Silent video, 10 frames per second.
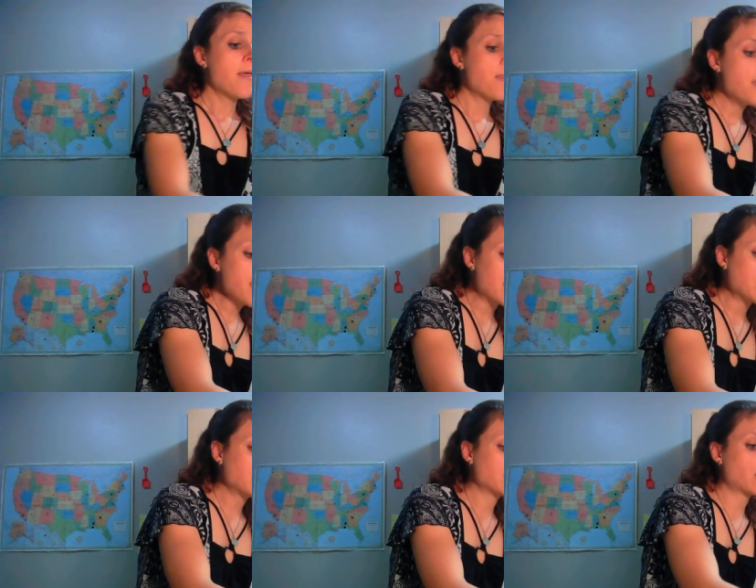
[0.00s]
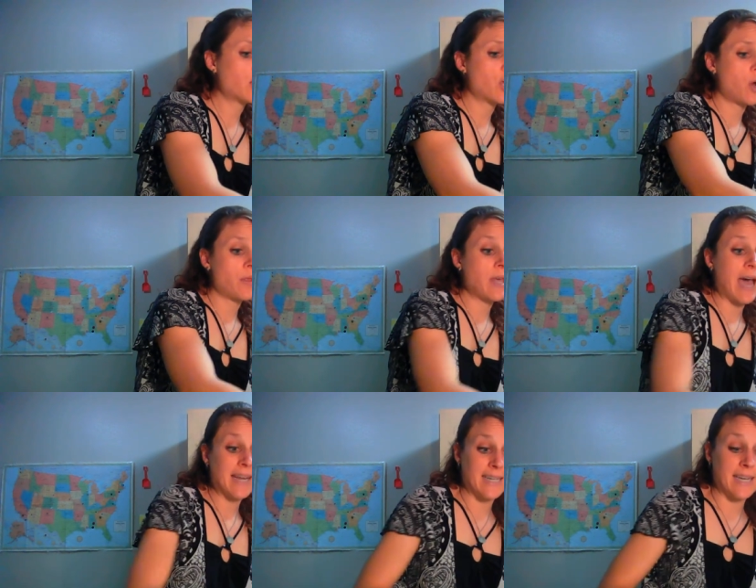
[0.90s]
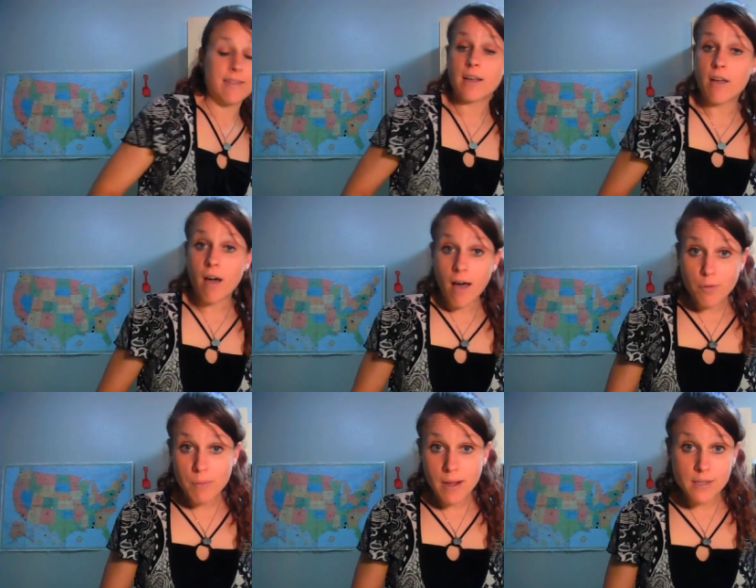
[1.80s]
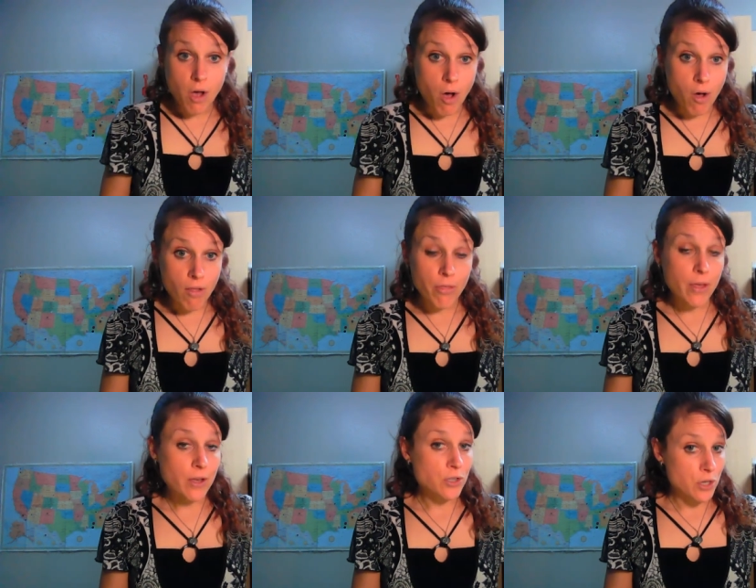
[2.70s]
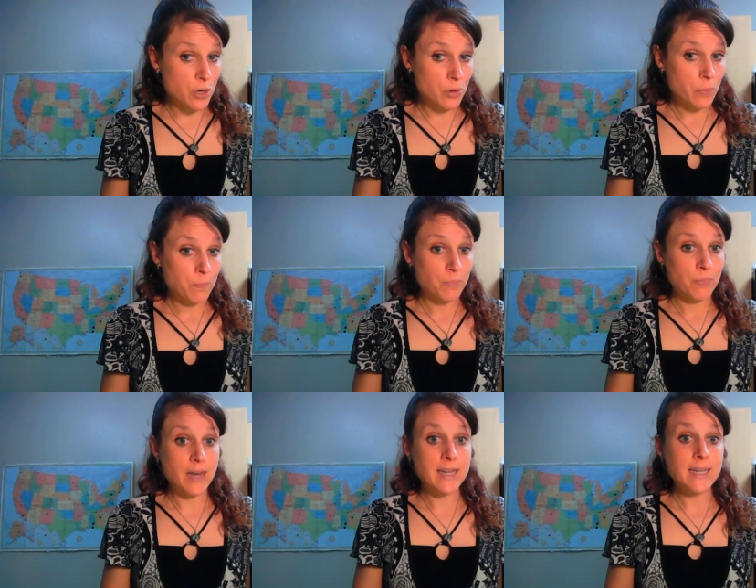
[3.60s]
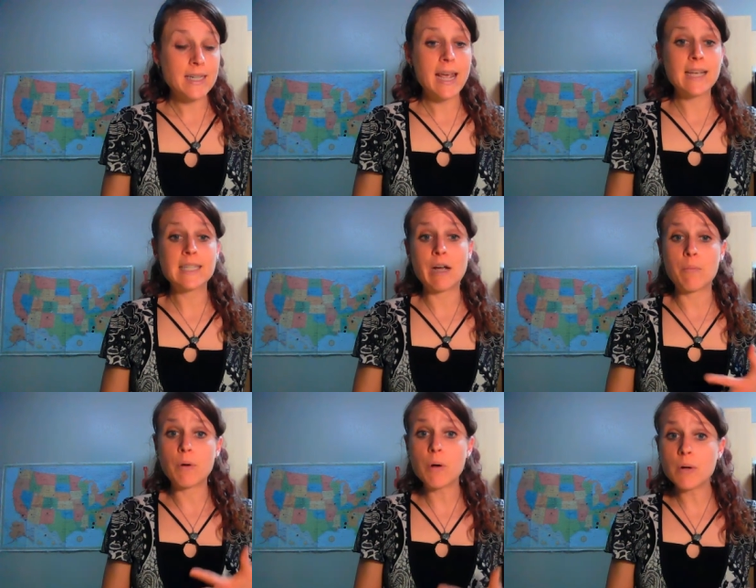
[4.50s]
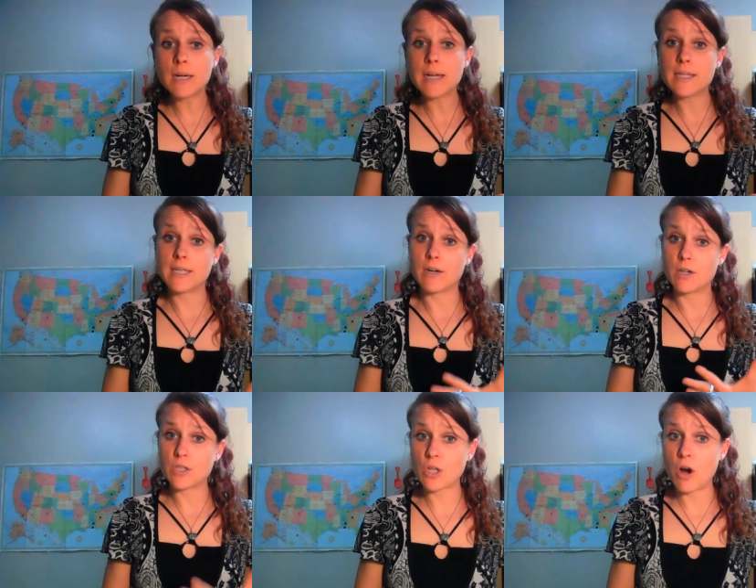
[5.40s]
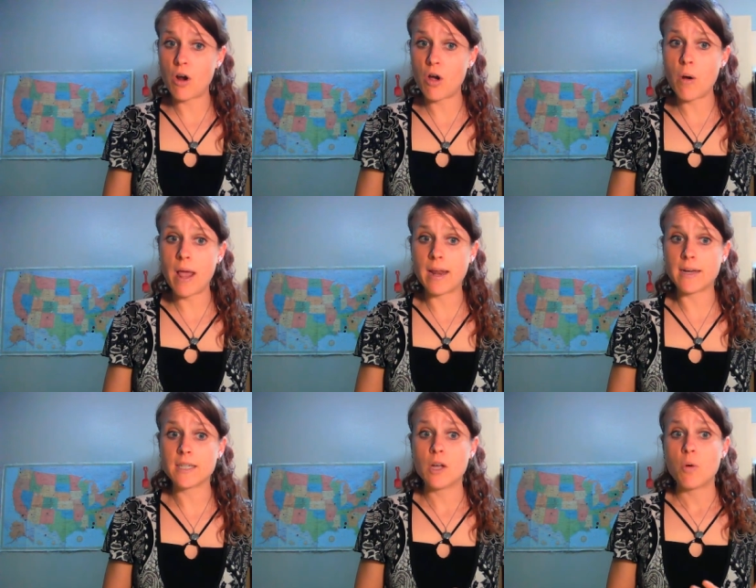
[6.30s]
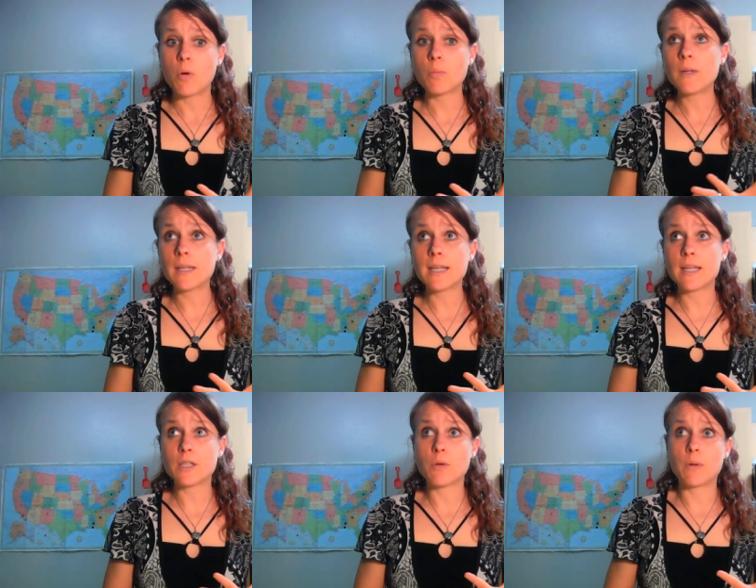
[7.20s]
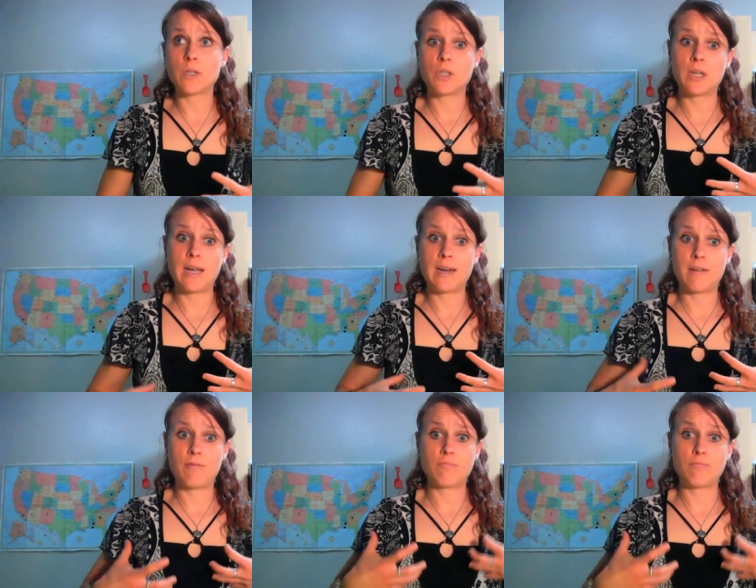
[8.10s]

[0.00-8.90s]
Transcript: this is going to go with the idea that God makes all things new that he takes our brokenness and our sorrow and, well, really, he's going to kind of